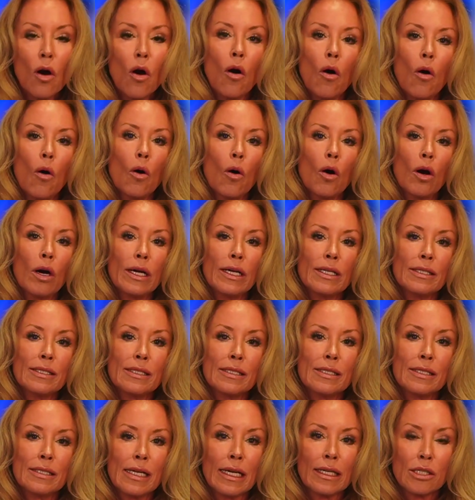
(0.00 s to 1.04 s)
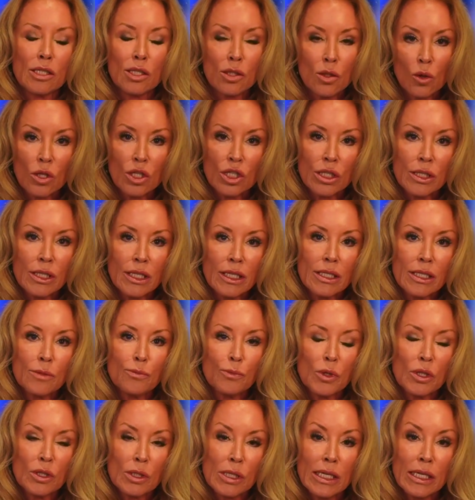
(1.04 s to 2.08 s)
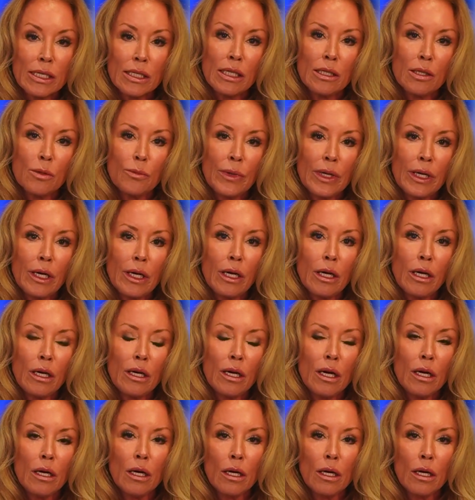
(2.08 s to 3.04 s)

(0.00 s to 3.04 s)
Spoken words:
or it's the sextortionist pretending to be,